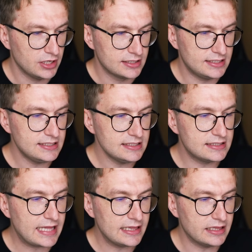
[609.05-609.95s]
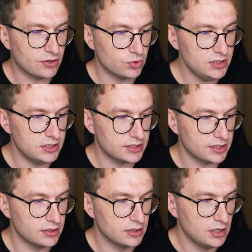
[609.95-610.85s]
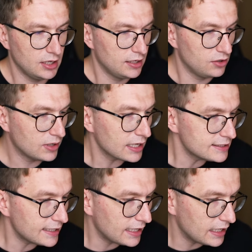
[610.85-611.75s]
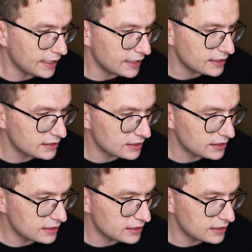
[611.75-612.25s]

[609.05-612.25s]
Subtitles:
this is dead liquidity. Look at the